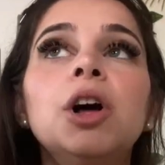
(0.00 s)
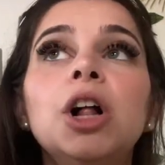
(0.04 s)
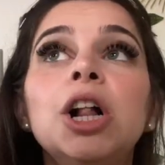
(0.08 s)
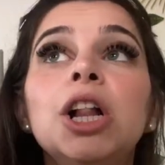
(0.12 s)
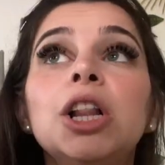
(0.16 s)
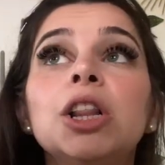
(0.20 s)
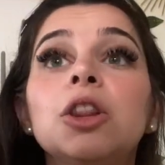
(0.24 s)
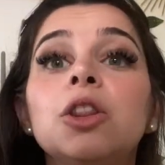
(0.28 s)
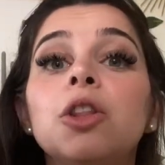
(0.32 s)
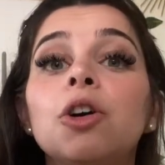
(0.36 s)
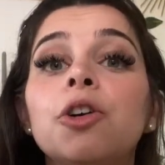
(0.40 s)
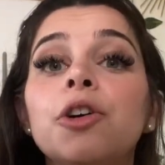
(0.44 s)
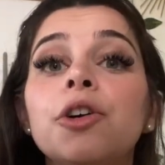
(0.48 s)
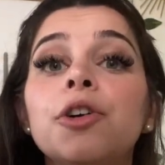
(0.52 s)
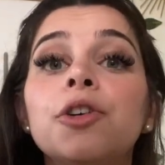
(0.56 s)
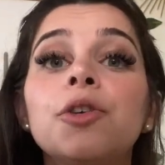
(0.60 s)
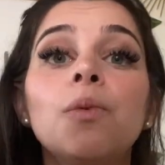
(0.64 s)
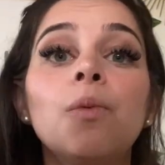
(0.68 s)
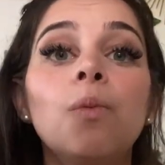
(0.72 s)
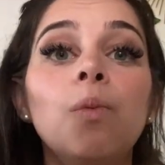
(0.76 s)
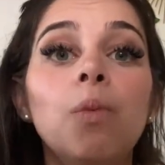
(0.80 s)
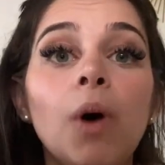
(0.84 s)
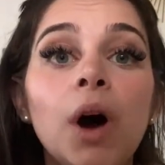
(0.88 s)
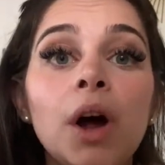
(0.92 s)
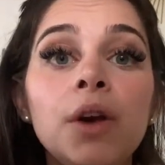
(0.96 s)
learn
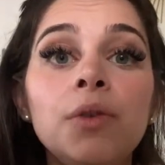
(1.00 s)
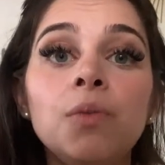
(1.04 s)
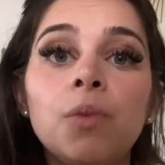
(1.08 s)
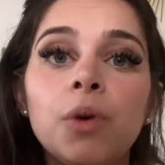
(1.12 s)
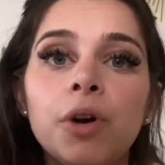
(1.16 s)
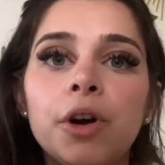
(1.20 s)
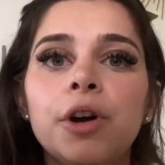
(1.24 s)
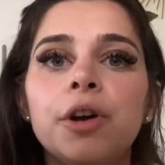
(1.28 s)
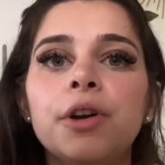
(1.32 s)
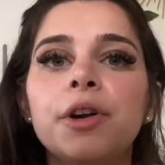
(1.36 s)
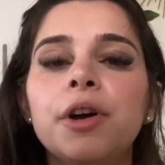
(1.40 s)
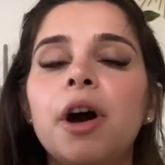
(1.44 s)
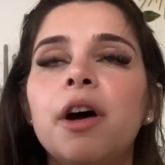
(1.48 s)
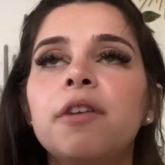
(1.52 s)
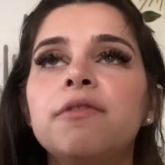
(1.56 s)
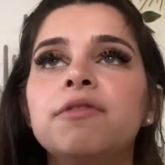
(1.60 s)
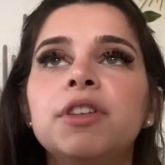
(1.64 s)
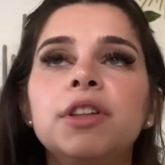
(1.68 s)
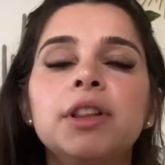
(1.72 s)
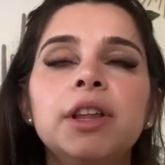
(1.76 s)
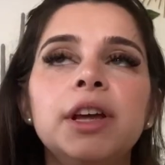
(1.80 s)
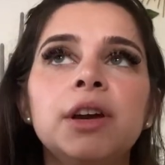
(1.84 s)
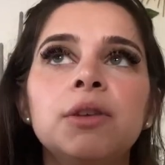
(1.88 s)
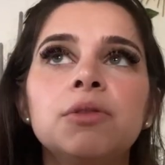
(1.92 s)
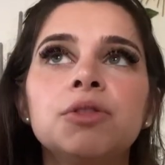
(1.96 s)
one word of
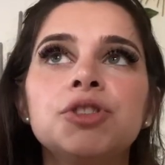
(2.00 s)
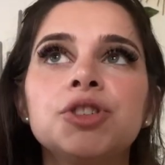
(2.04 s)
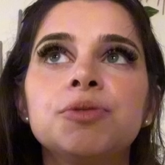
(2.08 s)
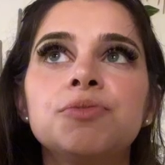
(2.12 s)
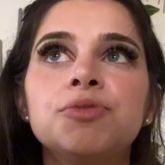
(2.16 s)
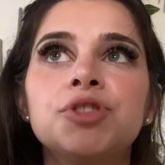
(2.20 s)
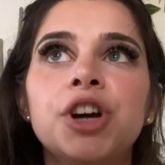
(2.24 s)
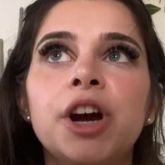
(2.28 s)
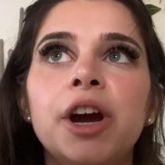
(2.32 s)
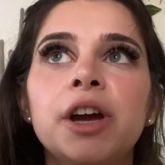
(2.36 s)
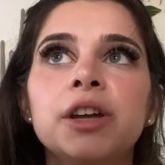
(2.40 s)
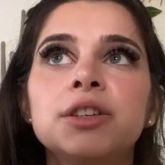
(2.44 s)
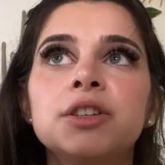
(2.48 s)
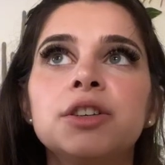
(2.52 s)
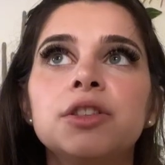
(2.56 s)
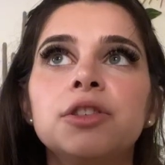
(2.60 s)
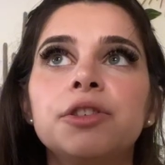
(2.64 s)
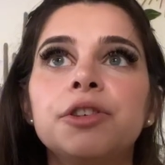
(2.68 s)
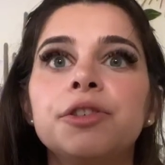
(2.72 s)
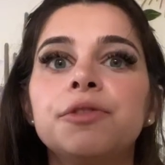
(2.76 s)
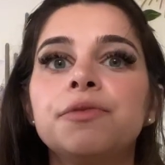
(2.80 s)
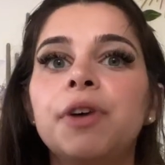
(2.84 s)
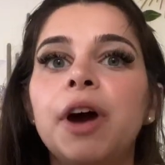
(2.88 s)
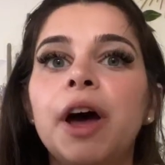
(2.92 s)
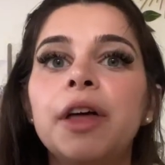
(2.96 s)
the language I'm trying to
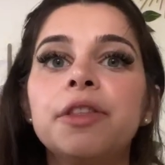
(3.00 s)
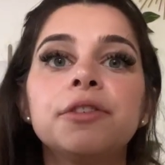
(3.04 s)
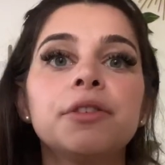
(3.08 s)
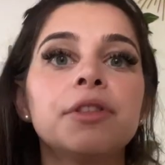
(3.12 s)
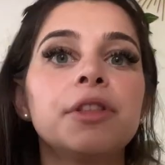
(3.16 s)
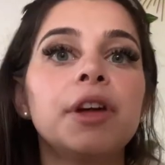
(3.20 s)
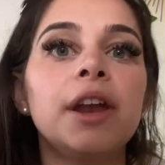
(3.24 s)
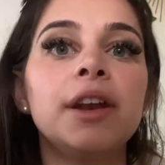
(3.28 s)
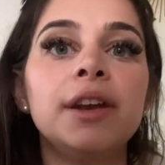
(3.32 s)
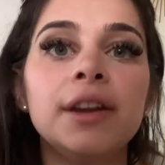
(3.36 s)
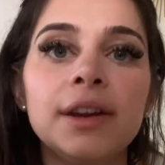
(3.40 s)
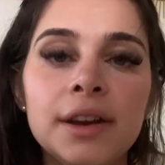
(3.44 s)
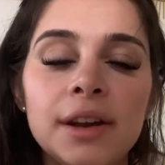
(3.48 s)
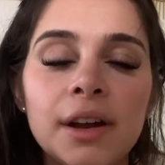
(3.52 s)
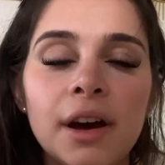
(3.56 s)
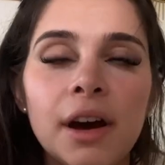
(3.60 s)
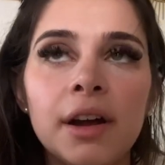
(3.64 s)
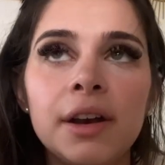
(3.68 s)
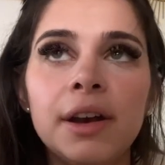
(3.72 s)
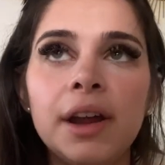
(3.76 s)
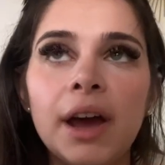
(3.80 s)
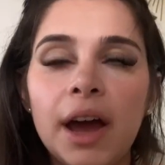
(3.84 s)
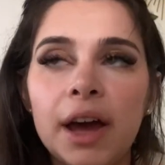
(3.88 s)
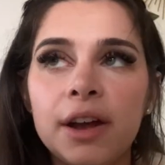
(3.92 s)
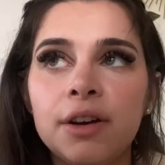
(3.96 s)
learn rather than
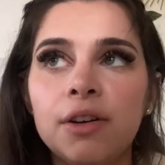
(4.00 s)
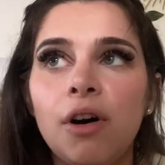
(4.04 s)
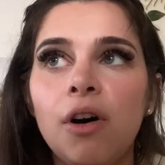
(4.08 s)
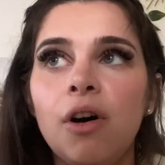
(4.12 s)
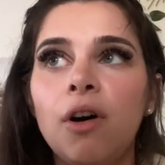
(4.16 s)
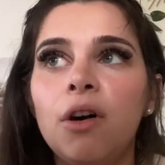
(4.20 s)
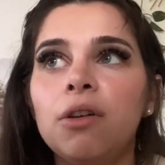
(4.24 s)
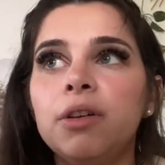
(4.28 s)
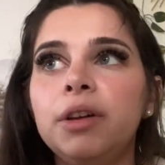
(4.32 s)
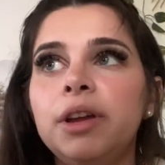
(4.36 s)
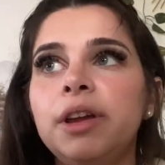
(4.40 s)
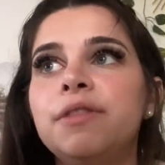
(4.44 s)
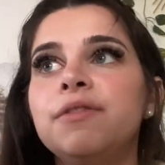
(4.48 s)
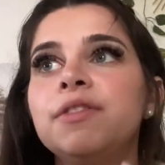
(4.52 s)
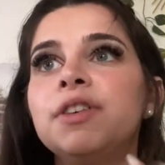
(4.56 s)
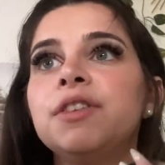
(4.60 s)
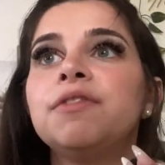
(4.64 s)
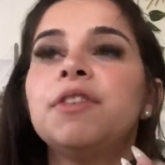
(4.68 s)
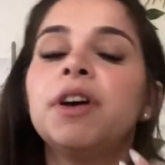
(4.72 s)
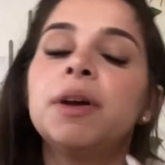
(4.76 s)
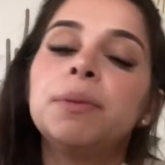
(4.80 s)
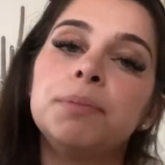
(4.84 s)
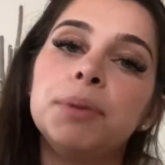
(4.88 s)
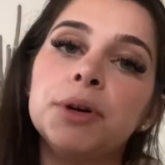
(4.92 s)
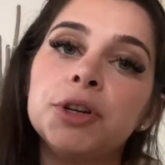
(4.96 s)
none at all, even
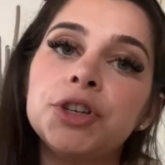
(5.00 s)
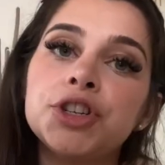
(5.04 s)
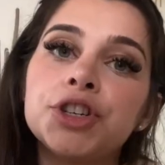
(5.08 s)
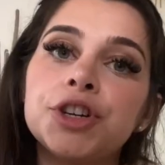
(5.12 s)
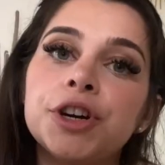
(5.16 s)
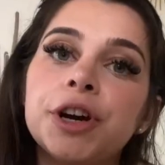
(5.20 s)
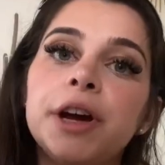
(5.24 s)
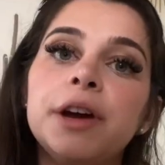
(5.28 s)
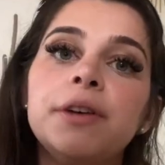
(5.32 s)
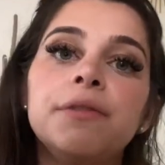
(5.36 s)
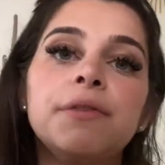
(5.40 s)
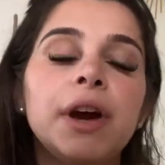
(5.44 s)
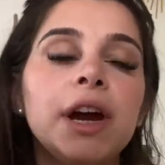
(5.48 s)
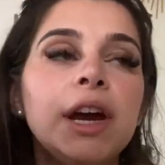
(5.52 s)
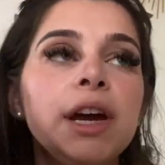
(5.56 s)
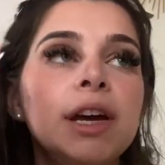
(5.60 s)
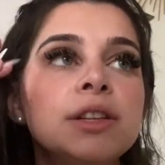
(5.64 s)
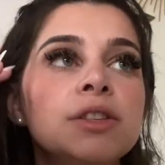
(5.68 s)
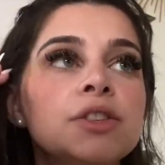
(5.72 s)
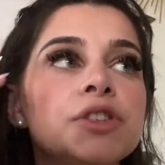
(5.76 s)
if I butcher it, right?